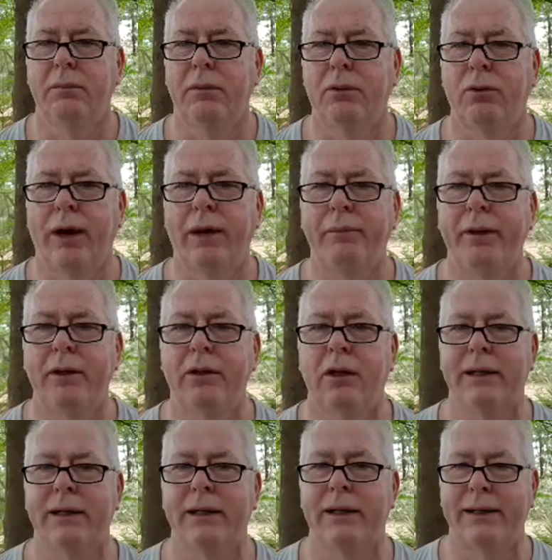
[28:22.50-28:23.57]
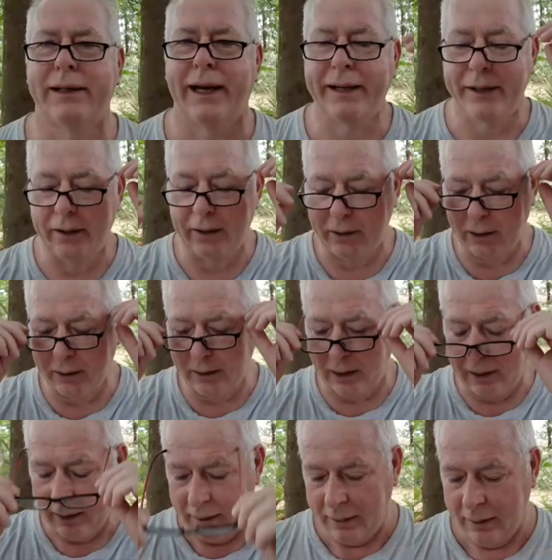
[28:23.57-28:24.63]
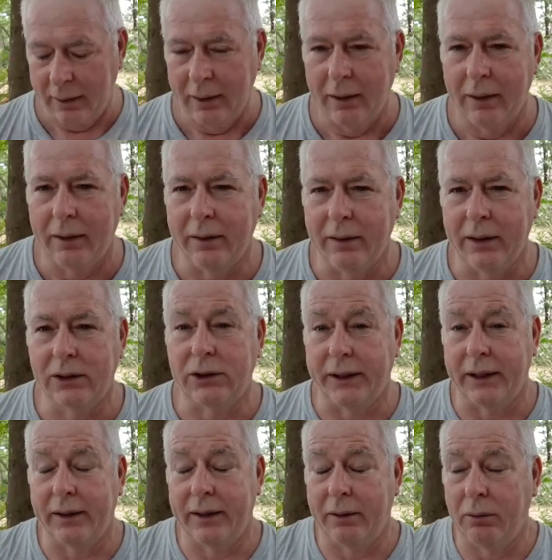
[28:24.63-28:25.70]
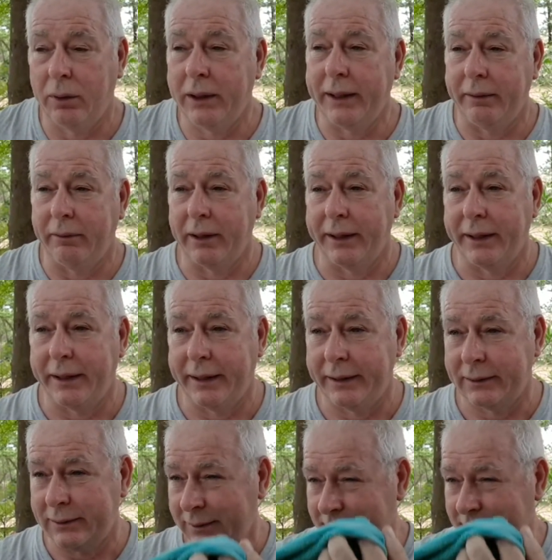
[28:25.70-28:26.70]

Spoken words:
grab your tongue, attack your tongue this year. They were really, really nice.